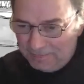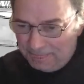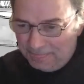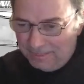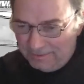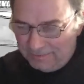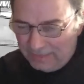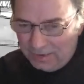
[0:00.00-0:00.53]

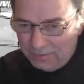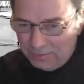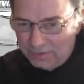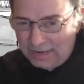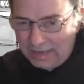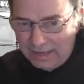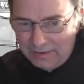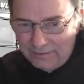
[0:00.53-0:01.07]
they would
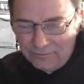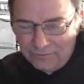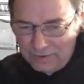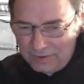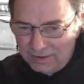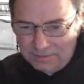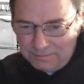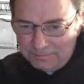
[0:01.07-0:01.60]
have
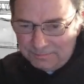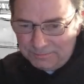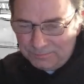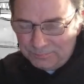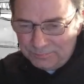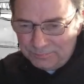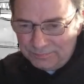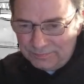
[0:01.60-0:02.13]

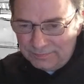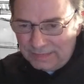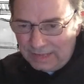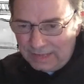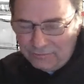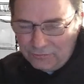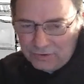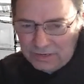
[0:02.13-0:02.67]

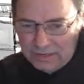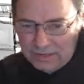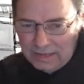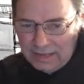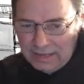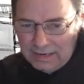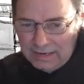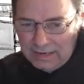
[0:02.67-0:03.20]

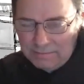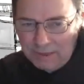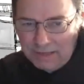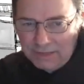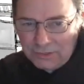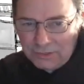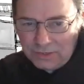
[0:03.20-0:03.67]
any menu,